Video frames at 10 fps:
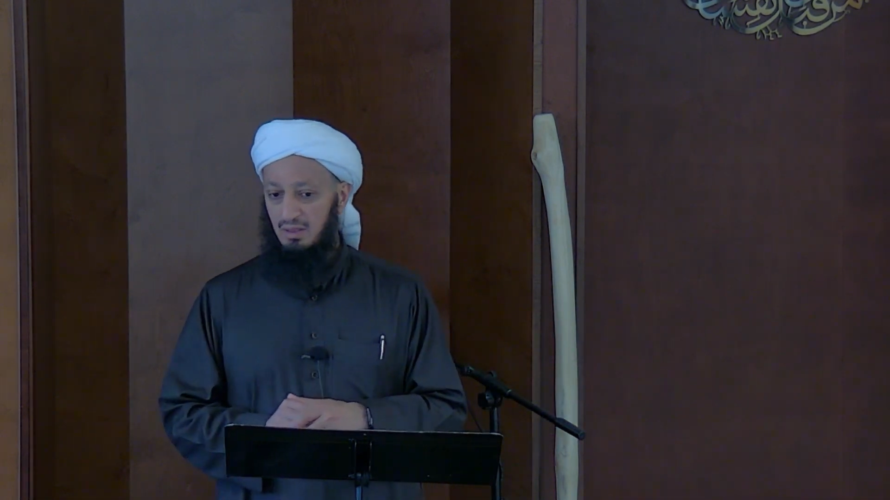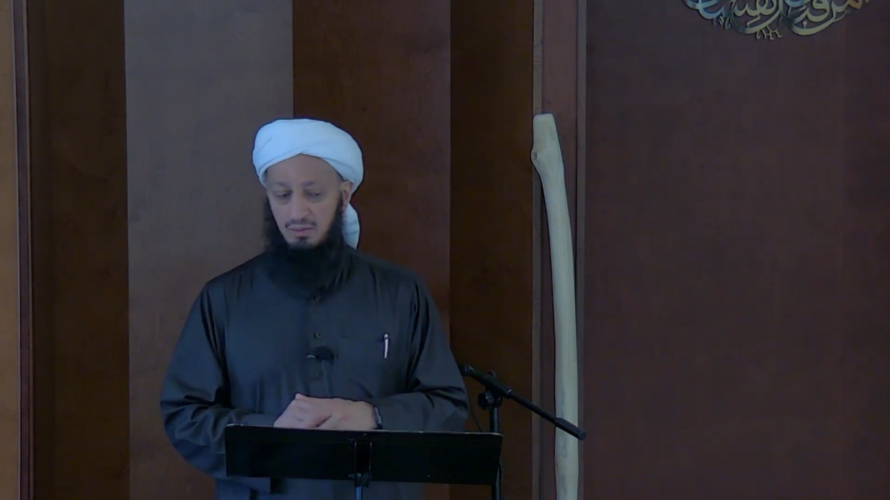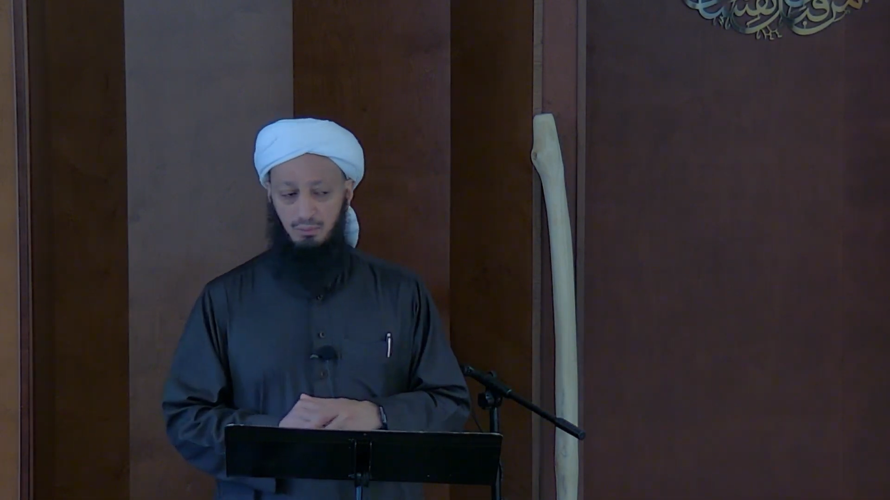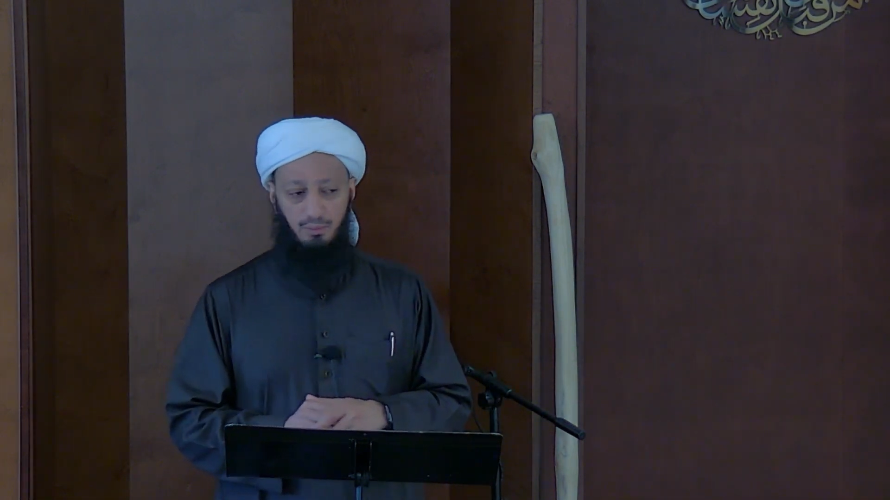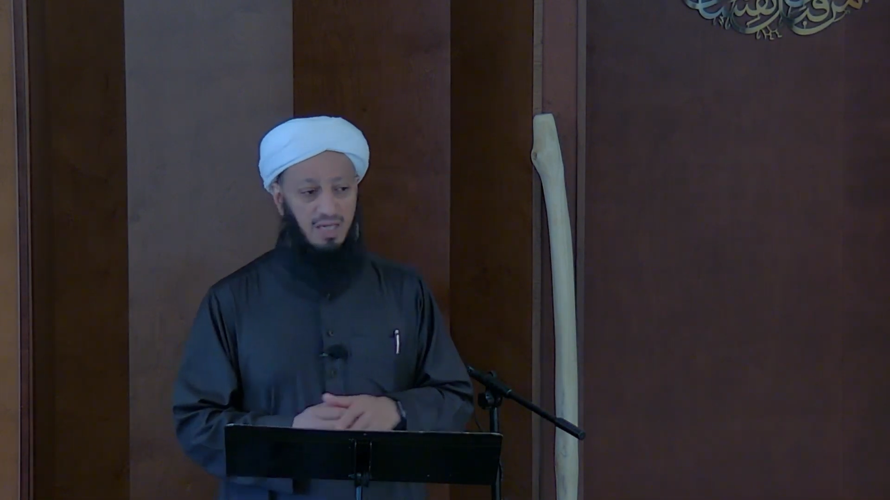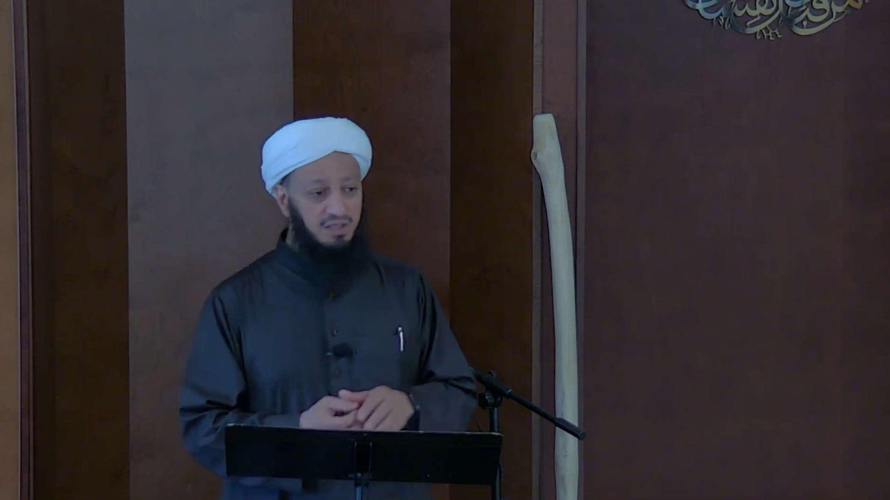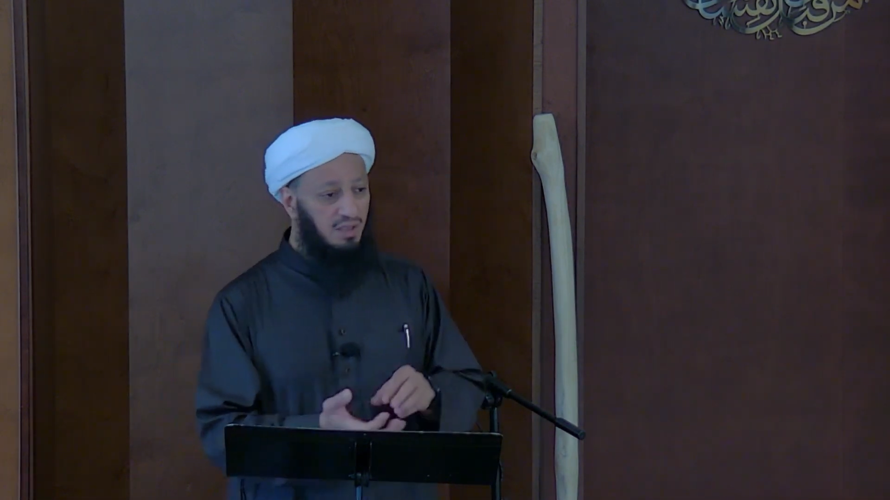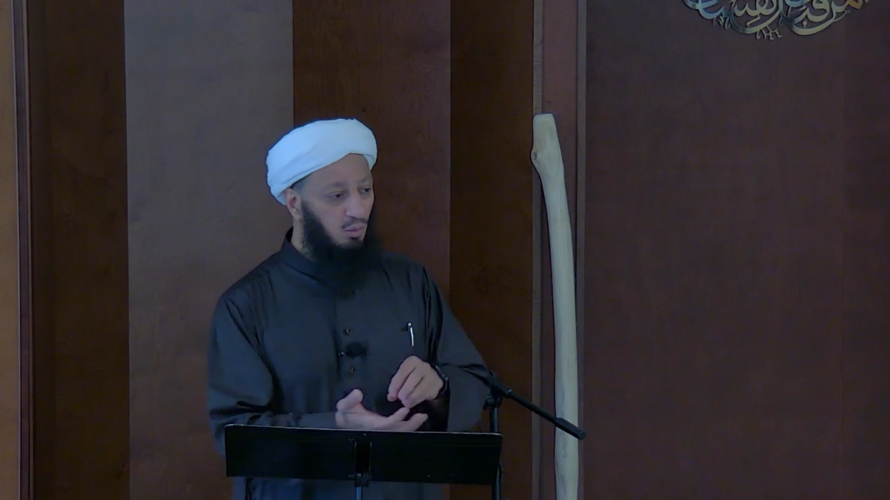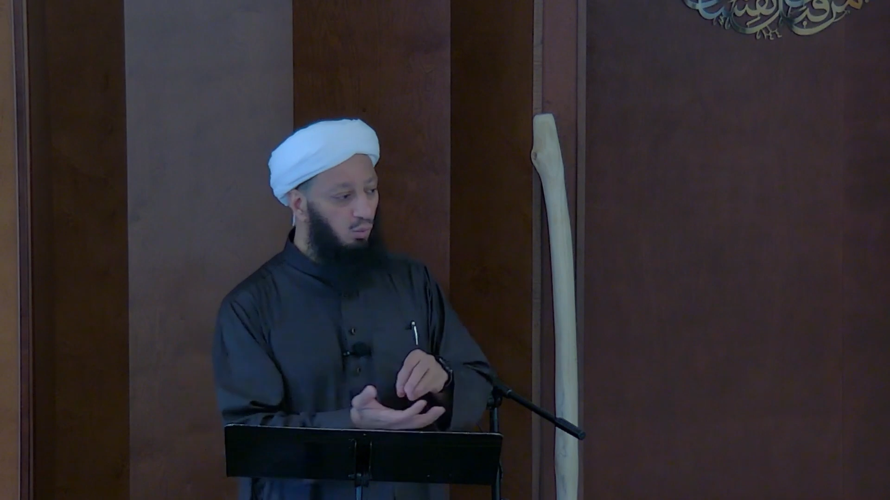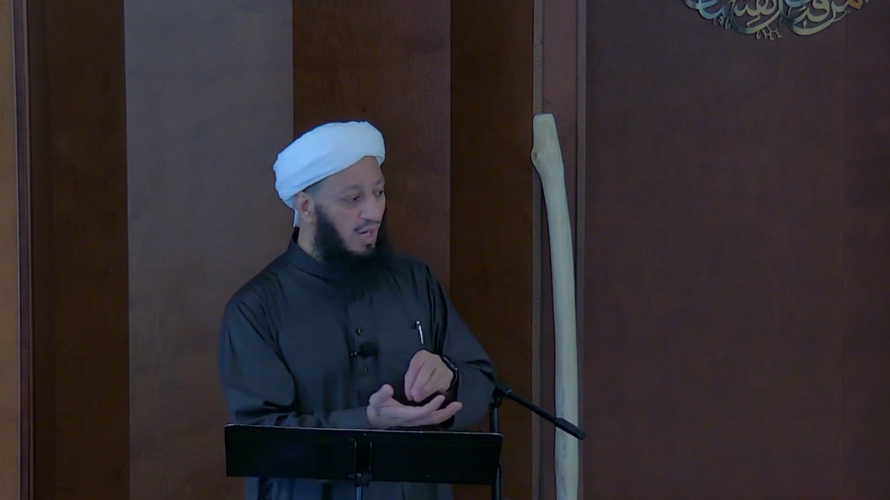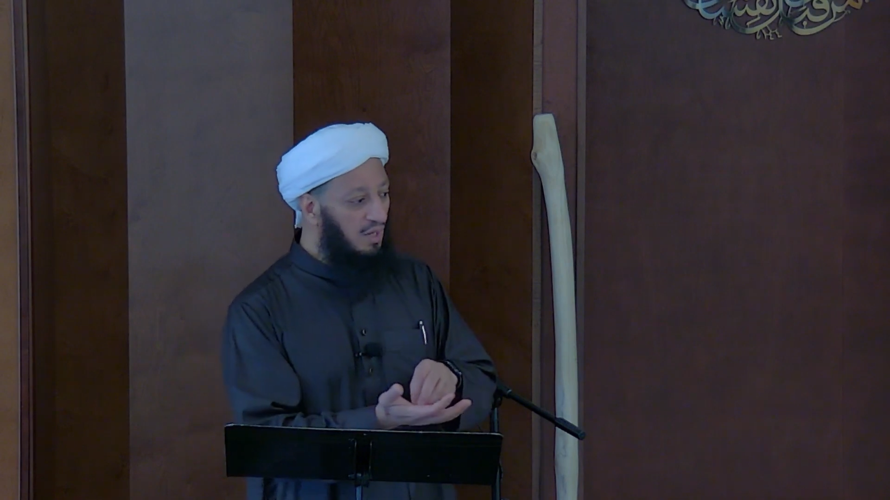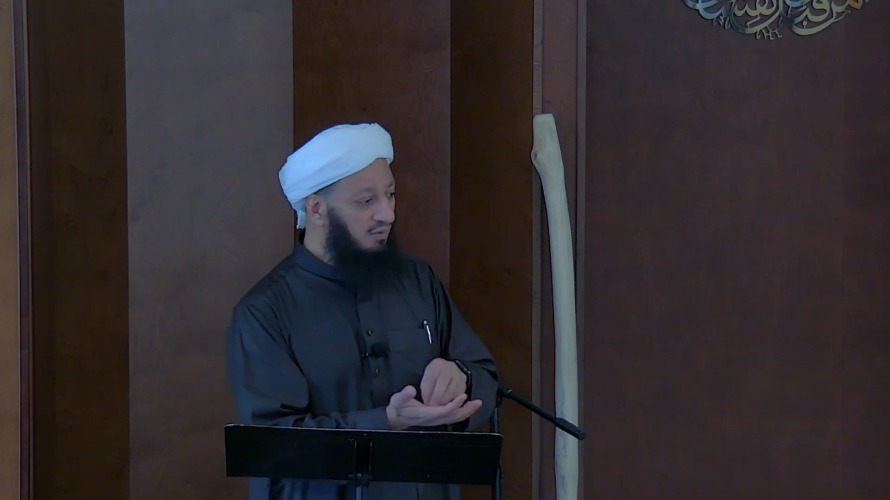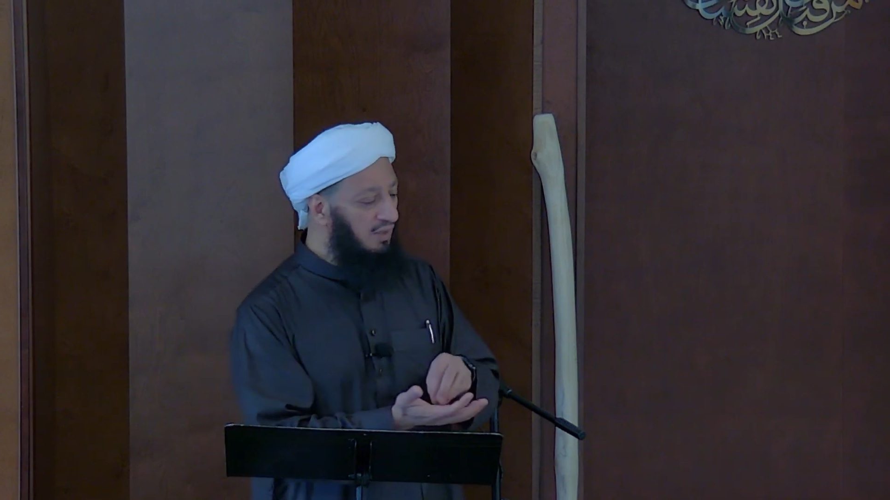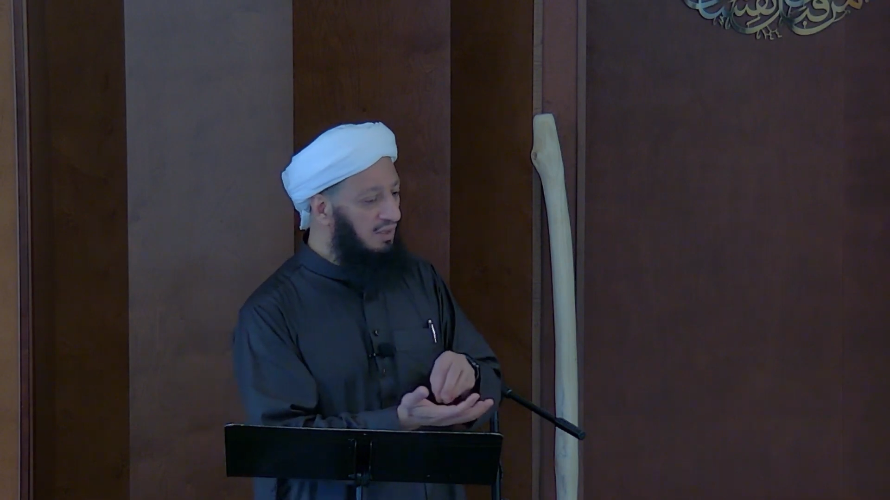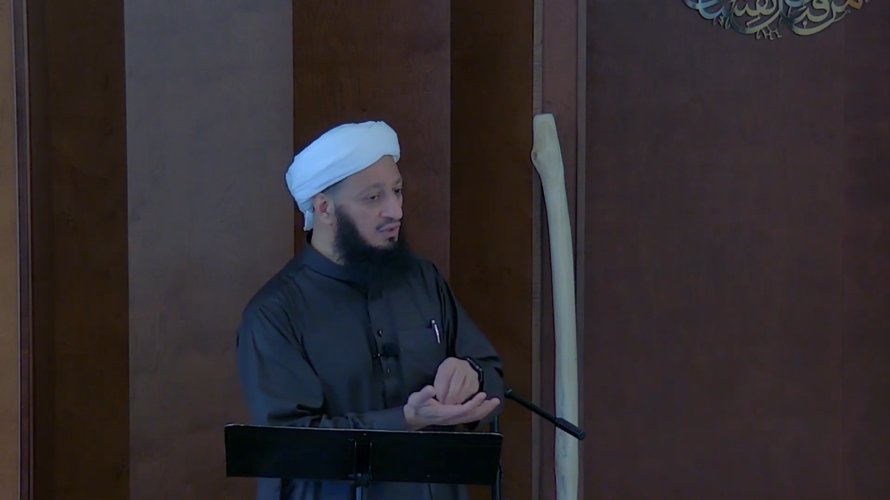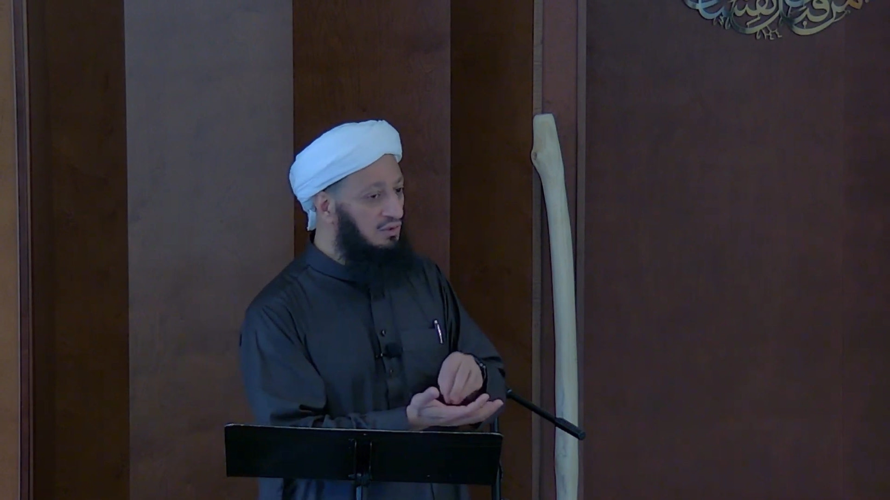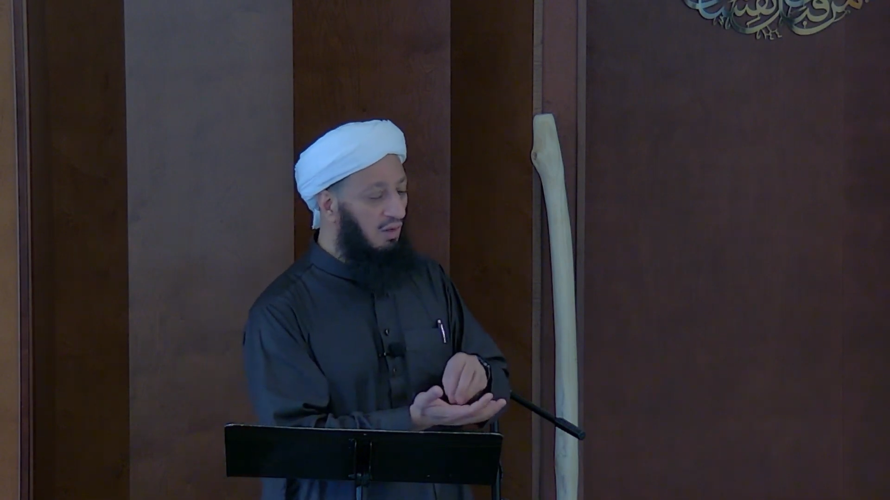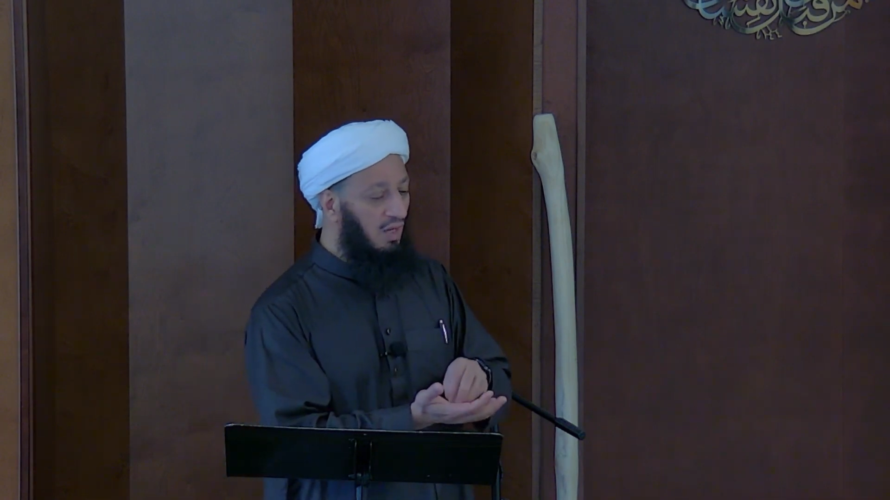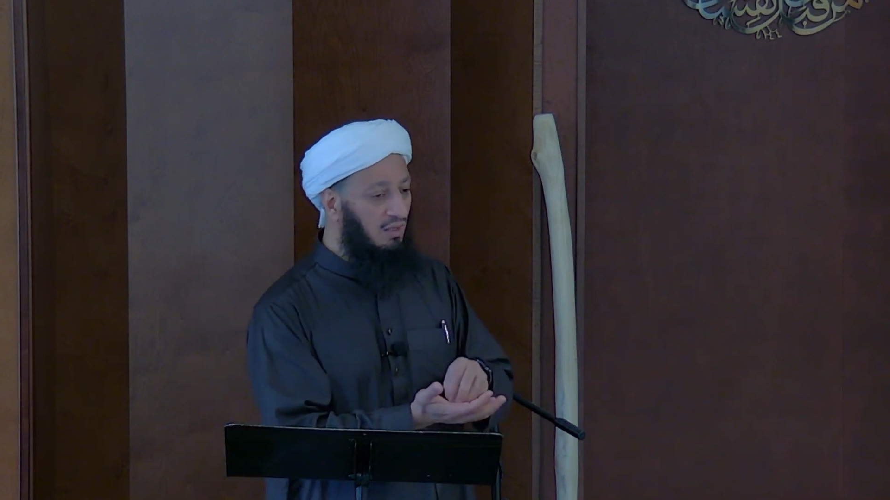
My survival is